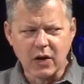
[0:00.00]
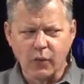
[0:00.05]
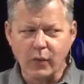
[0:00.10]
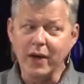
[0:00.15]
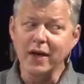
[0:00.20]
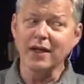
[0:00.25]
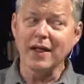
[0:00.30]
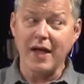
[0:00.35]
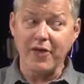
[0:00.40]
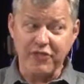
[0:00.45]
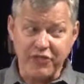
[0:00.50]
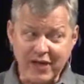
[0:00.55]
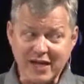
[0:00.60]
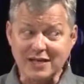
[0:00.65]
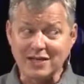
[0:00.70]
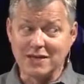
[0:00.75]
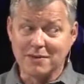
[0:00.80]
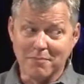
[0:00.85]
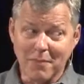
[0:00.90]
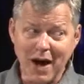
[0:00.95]
well, I
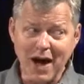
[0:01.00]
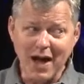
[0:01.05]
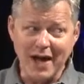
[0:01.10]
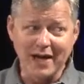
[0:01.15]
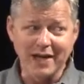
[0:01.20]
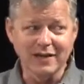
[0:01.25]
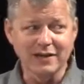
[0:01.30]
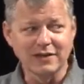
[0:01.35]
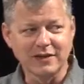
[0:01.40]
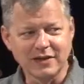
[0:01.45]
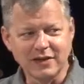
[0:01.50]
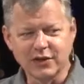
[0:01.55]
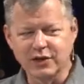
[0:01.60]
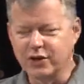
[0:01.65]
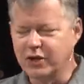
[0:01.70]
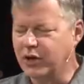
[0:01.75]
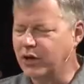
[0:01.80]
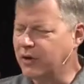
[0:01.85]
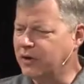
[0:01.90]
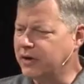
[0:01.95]
think you might, you
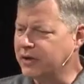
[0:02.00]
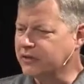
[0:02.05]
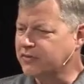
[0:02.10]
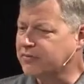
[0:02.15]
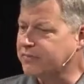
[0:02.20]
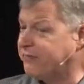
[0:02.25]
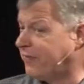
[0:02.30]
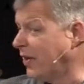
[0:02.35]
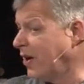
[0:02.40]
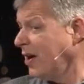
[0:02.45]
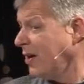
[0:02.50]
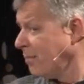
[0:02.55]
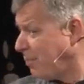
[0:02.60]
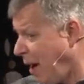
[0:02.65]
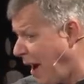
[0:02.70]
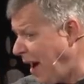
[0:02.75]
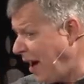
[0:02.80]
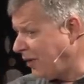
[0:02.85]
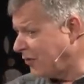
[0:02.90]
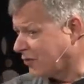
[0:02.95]
know, it's very
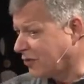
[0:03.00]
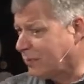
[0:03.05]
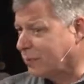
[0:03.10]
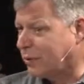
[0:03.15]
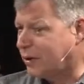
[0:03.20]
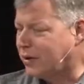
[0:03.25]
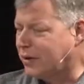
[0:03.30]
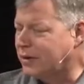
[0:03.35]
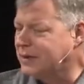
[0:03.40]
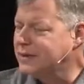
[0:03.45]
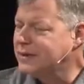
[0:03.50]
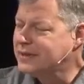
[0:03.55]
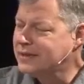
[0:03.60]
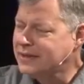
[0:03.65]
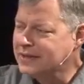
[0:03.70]
possible.